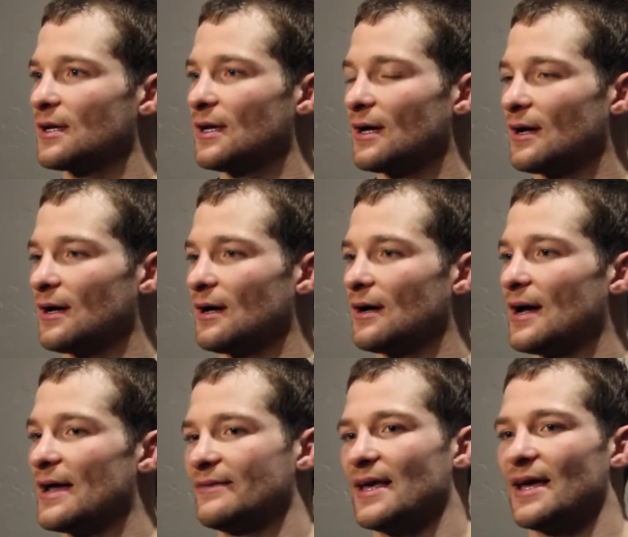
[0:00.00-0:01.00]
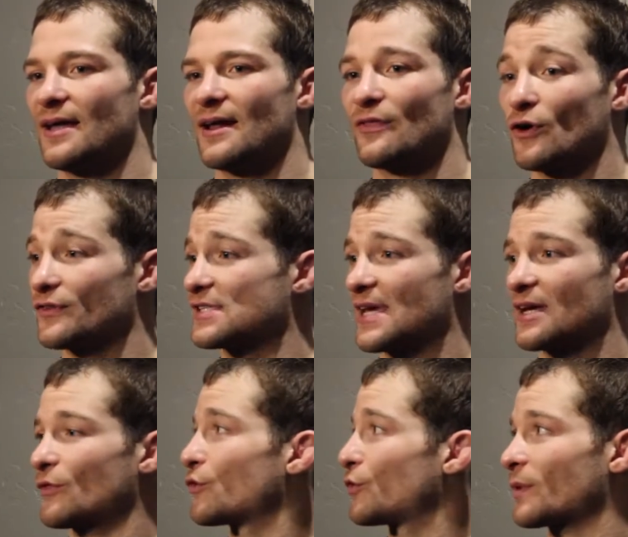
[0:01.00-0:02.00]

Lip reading: and then I thought the second and